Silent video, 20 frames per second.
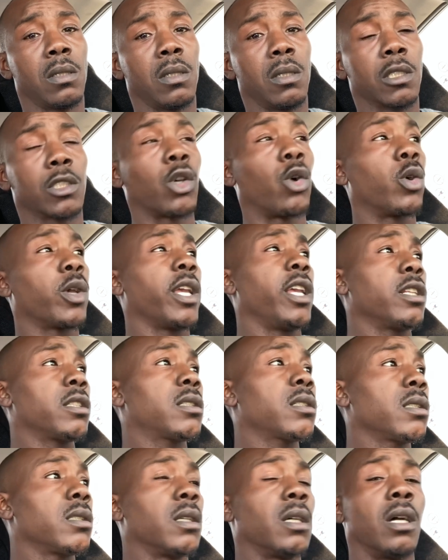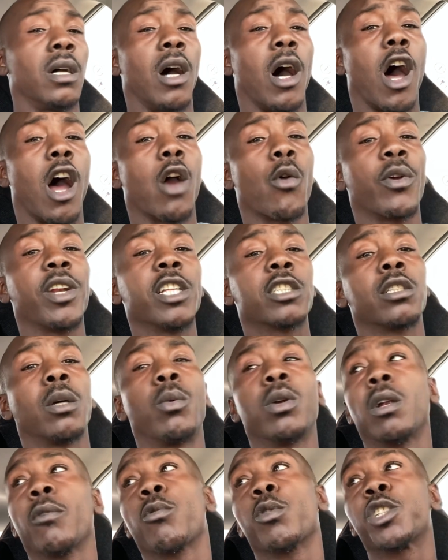So he's already
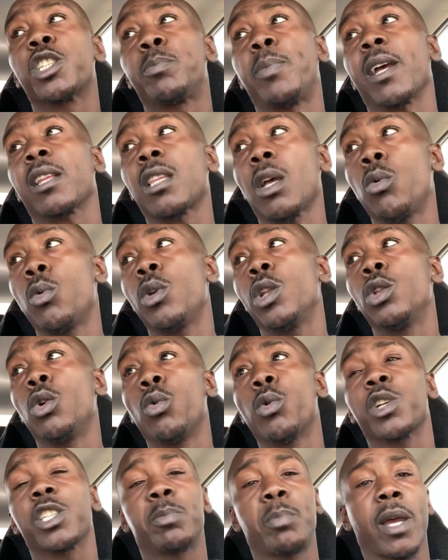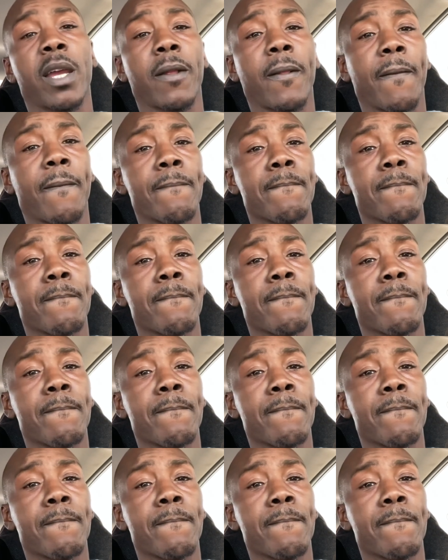someone of respect that we do respect.